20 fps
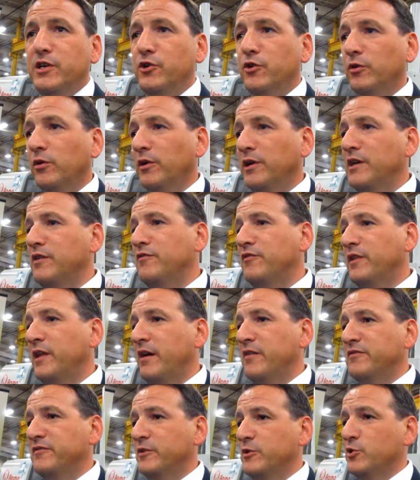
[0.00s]
you're looking for
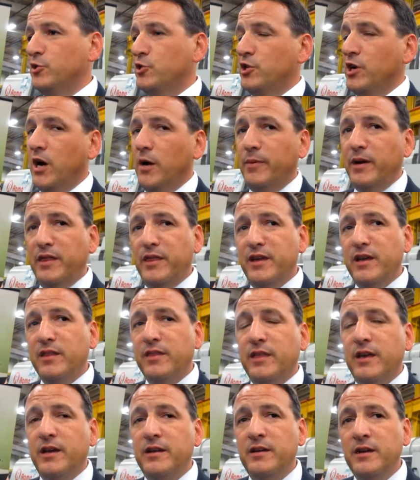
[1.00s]
that first job. I think
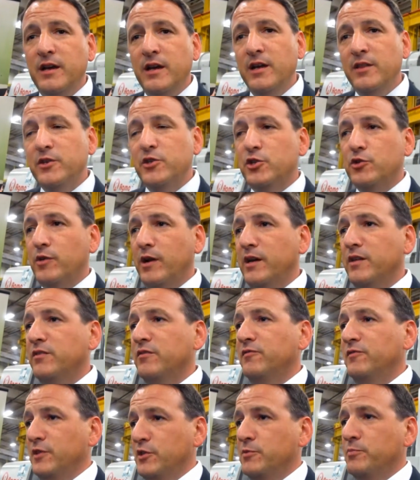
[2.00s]
that the strength
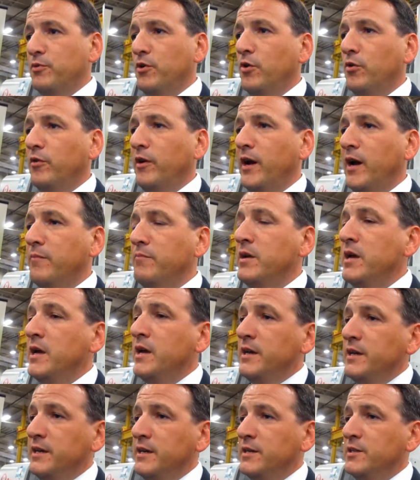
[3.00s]
of this program
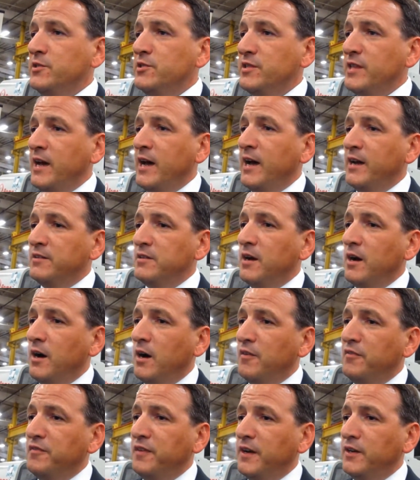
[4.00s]
is that
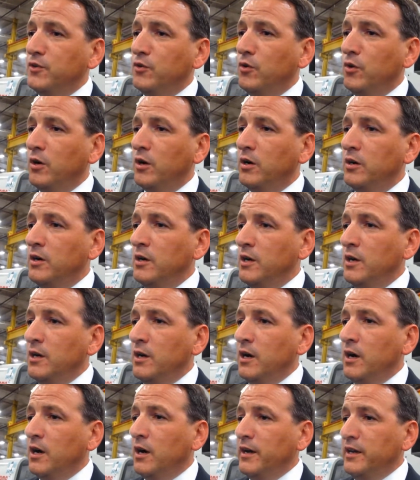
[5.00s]
Fednor
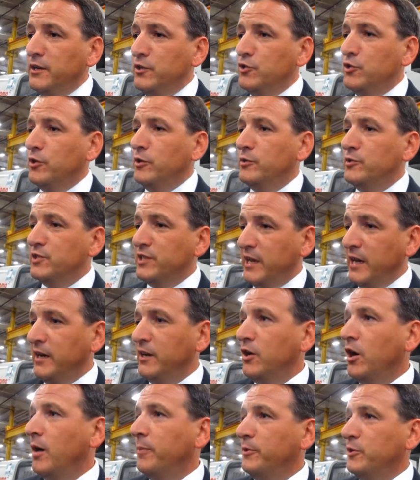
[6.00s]
interns get
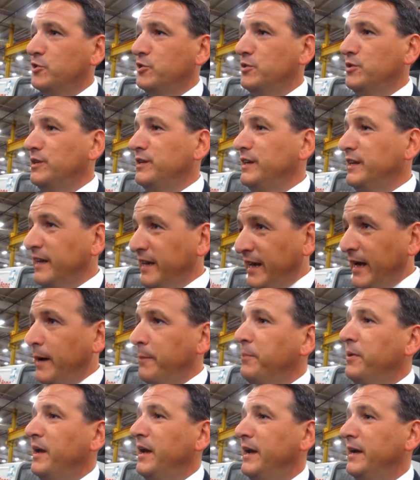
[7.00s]
an opportunity to
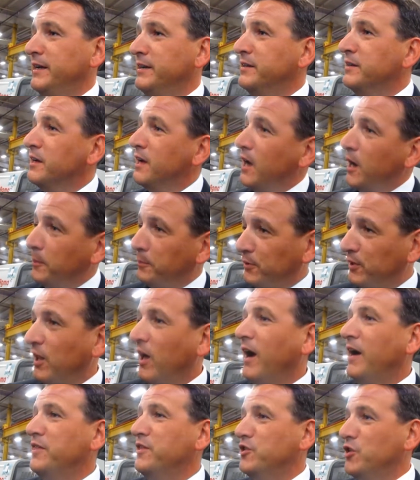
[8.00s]
get paid,
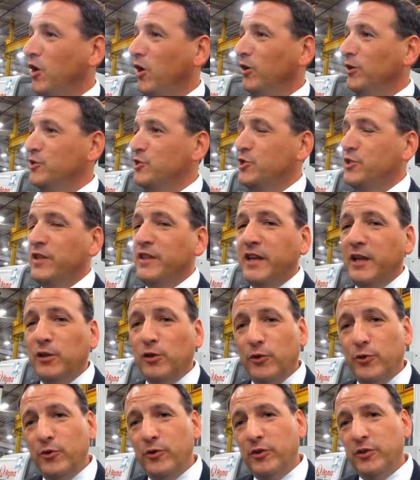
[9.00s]
apply the knowledge that they
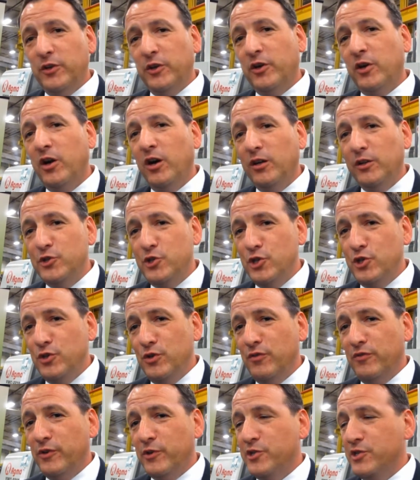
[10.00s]
learned at their college and
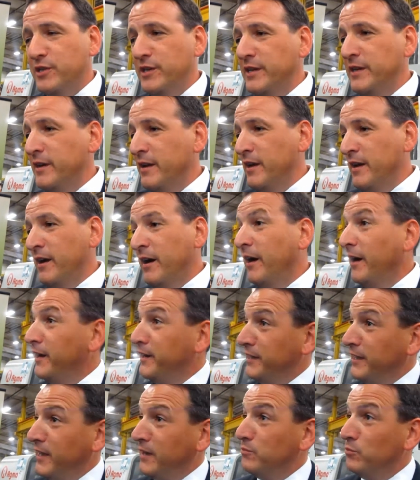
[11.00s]
university.
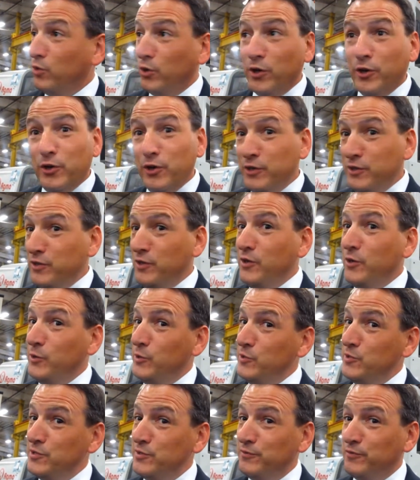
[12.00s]
And again, more good
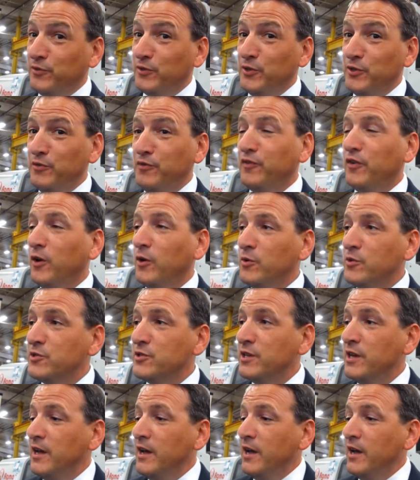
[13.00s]
news for you folks,